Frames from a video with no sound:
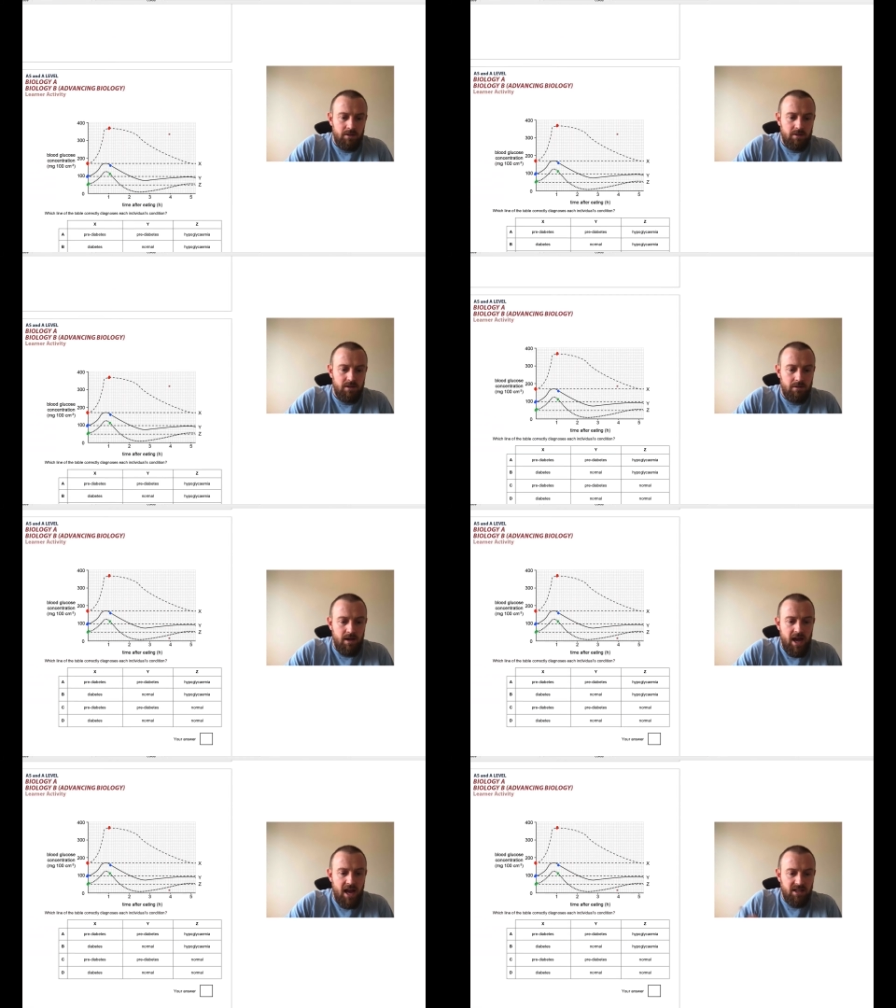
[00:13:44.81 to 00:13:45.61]
So
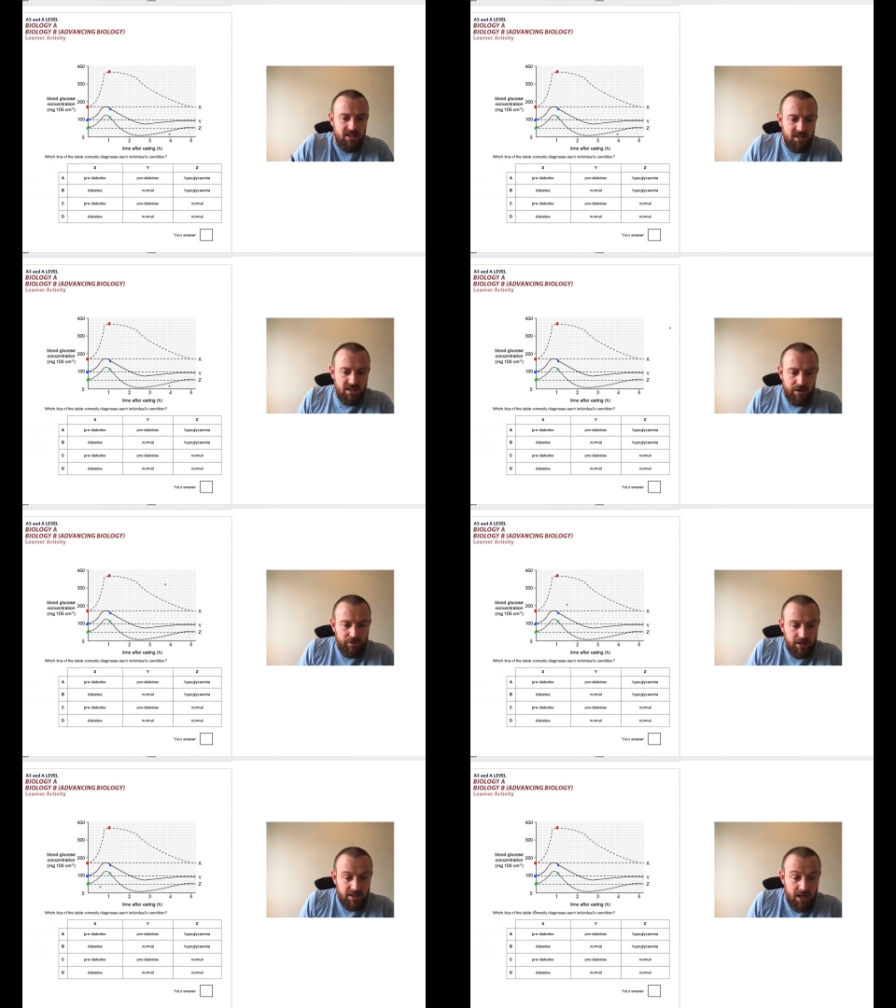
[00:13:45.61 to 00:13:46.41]
X is
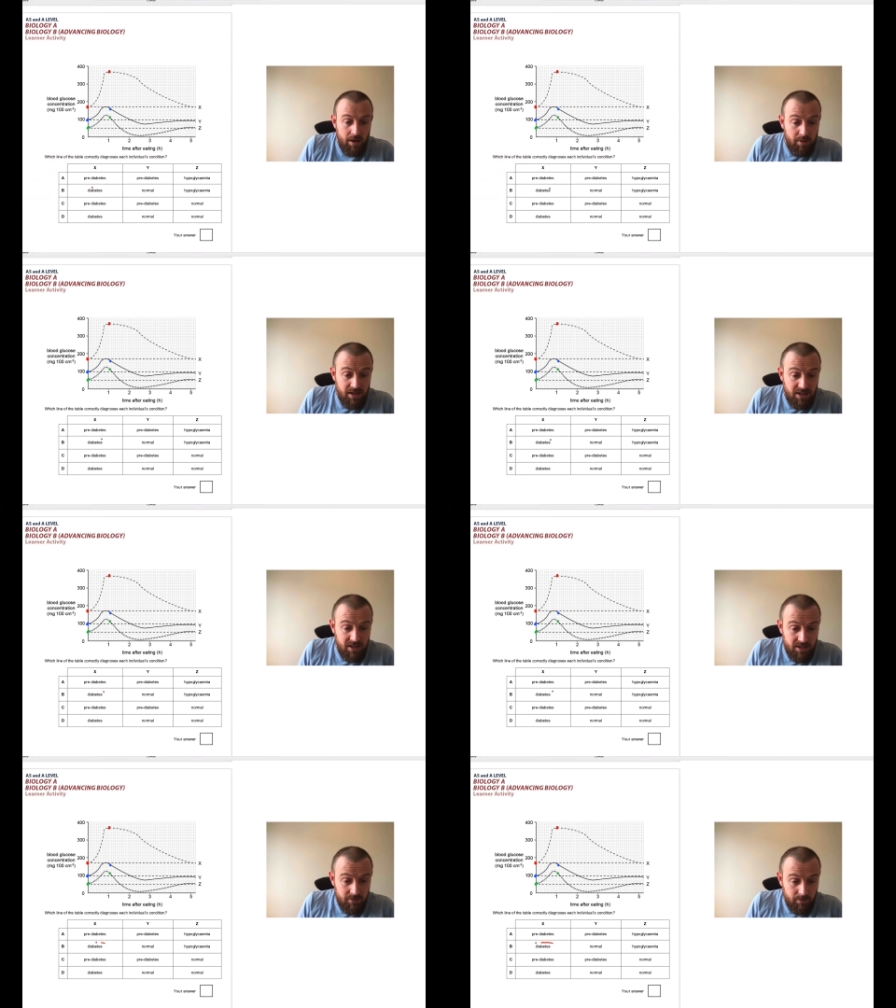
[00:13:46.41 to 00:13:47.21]
definitely
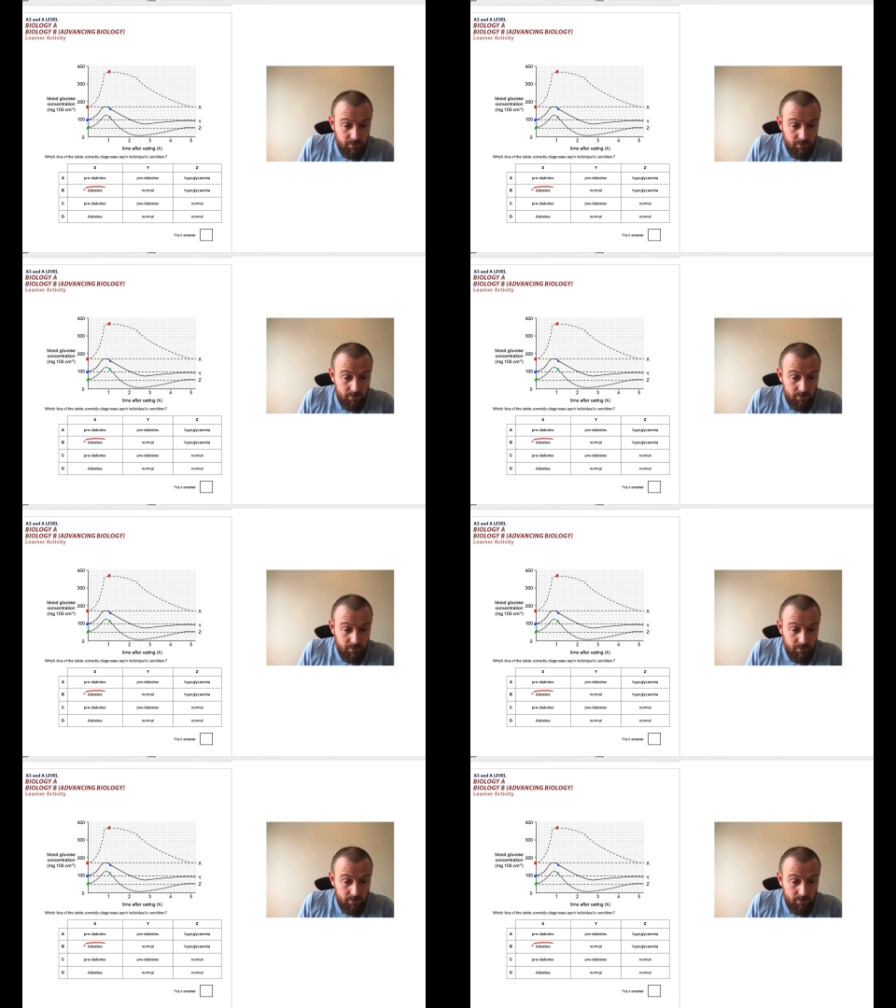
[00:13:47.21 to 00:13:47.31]
diabetes.